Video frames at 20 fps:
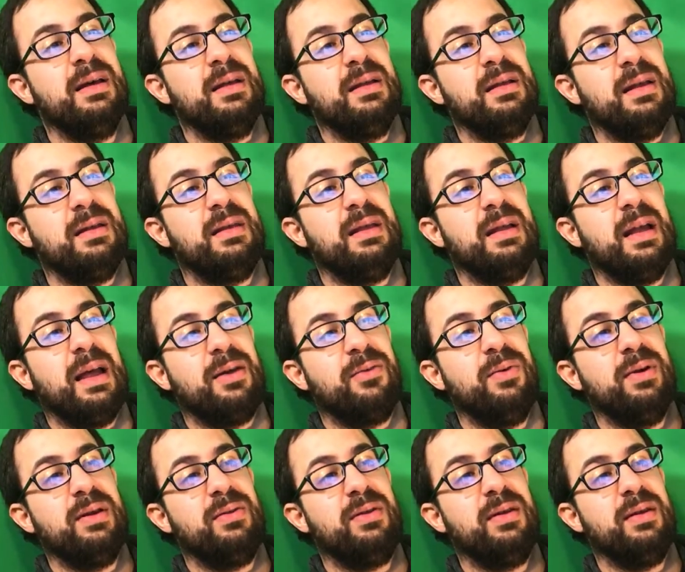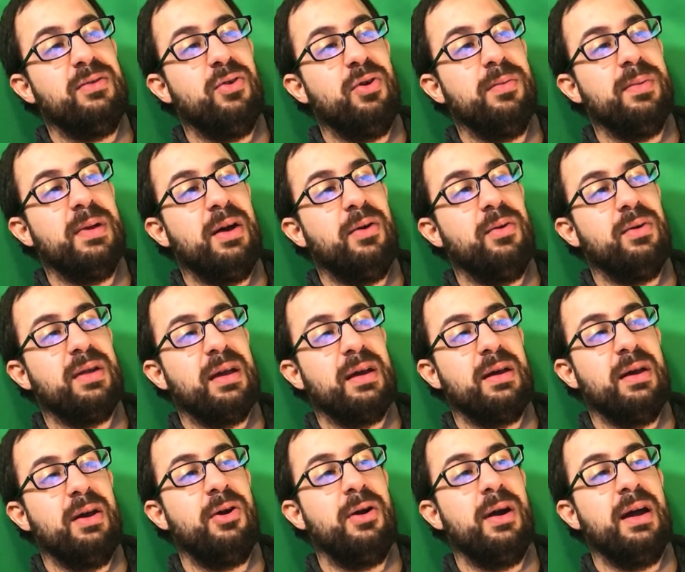like once he told me, I was like,
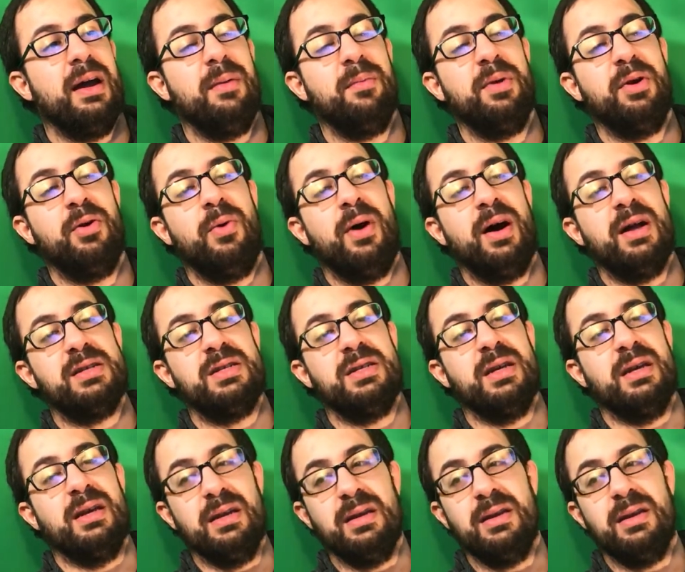all right, I'm gonna watch it.